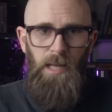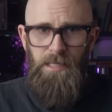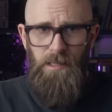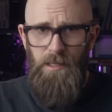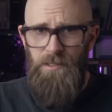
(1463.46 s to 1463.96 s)

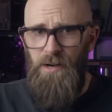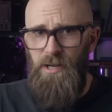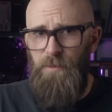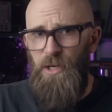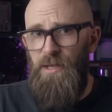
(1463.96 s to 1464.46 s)
Later,
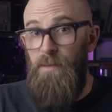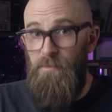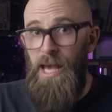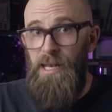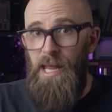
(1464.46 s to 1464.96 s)
Geri and Poggi
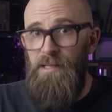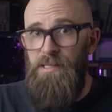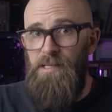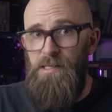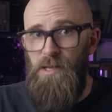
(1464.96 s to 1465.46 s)
met Leonard
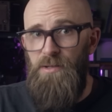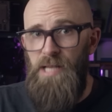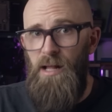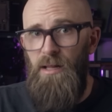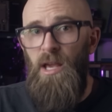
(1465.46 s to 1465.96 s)
at his
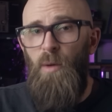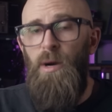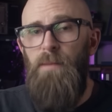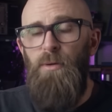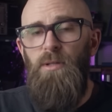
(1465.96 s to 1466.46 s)
hotel,
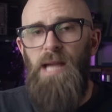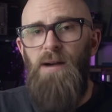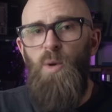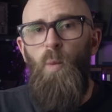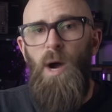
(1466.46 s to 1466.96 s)
where he pulled
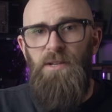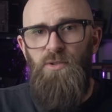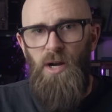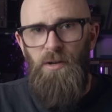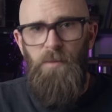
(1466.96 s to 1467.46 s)
out a white
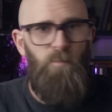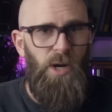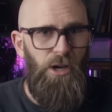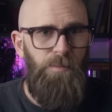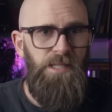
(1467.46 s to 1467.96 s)
trunk.
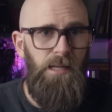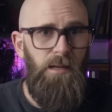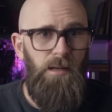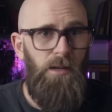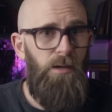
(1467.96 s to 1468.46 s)
When he opened
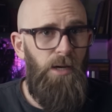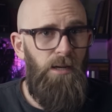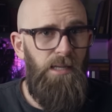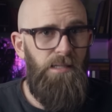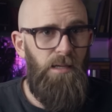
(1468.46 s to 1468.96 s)
it, no
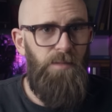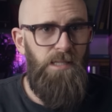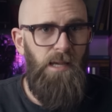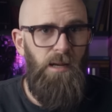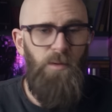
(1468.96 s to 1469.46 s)
Mona Lisa could be
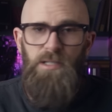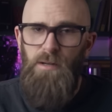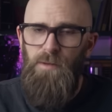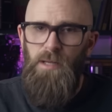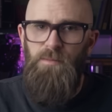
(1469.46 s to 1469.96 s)
seen, which
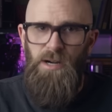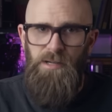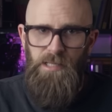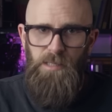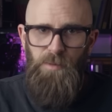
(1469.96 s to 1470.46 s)
confirmed
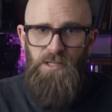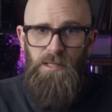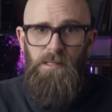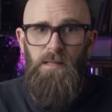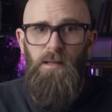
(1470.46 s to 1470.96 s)
Geri's
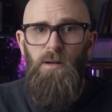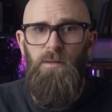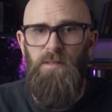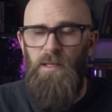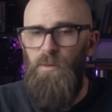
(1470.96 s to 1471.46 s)
suspicions that the
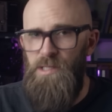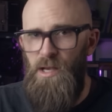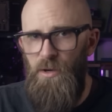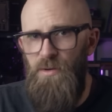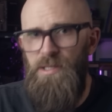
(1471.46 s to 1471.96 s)
whole thing was a
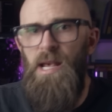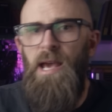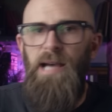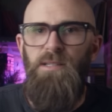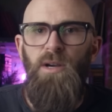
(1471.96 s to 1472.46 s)
hoax,
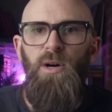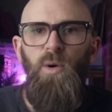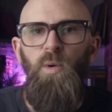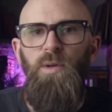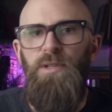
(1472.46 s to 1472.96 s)
and
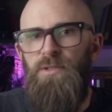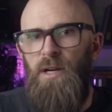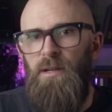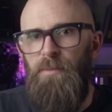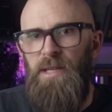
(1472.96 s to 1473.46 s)
all the
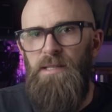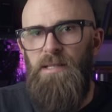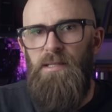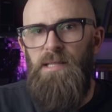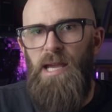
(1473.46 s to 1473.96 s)
trunk appeared to
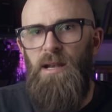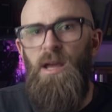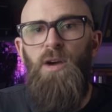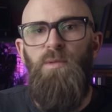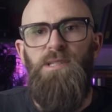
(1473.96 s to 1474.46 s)
contain
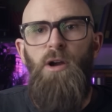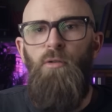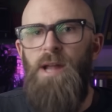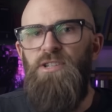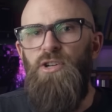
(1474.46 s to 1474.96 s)
was
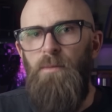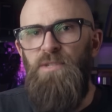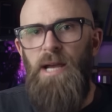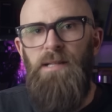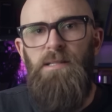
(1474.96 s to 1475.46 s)
wretched
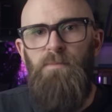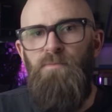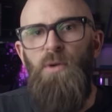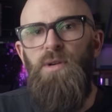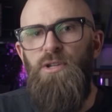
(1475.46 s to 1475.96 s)
objects,
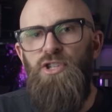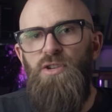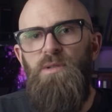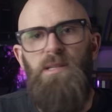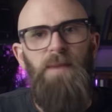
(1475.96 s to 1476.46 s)
broken
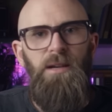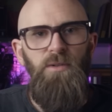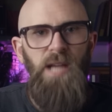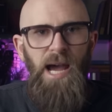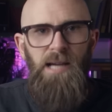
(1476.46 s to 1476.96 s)
shoes, a
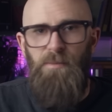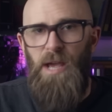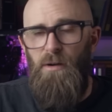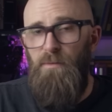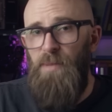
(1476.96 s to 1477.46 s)
mangled hat, a
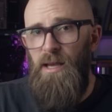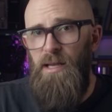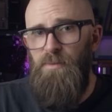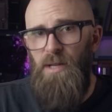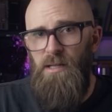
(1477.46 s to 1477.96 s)
pair of
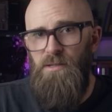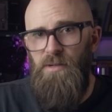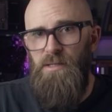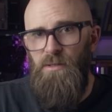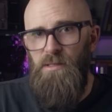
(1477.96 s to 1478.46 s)
pliers,
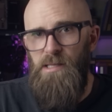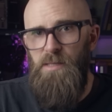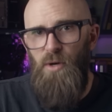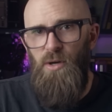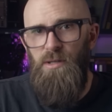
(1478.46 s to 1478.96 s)
plastering tools, a
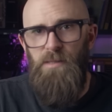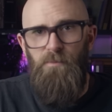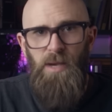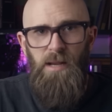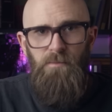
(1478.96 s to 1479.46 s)
smock, some
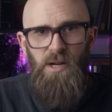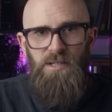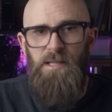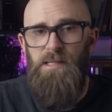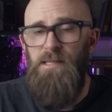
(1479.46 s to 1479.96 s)

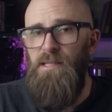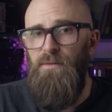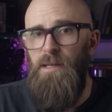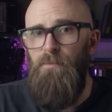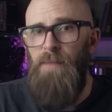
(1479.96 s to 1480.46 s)
paintbrushes, and
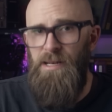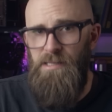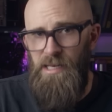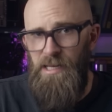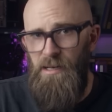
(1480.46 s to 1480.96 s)
even a man.
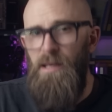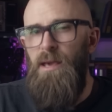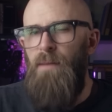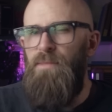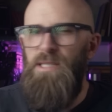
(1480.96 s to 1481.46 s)

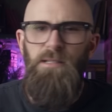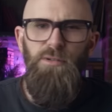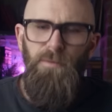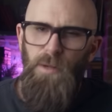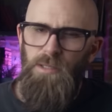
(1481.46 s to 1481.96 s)
But
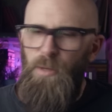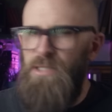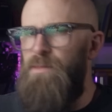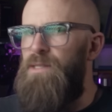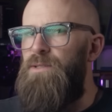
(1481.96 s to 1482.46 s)
under a false
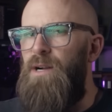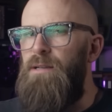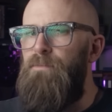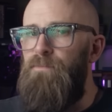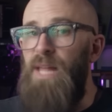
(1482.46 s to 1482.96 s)
bottom to the
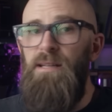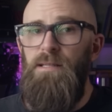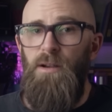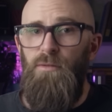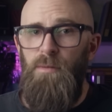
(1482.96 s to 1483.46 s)
trunk,
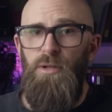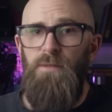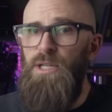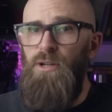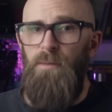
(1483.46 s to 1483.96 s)
Leonard
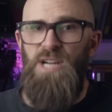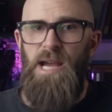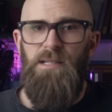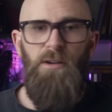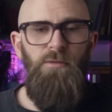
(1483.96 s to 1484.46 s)
removed an
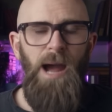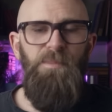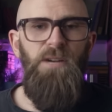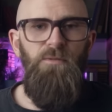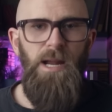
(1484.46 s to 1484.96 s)
object
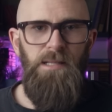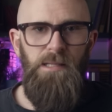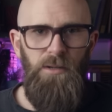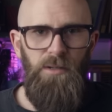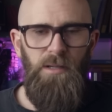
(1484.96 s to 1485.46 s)
wrapped in red
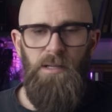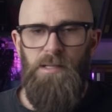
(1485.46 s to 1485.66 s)
silk.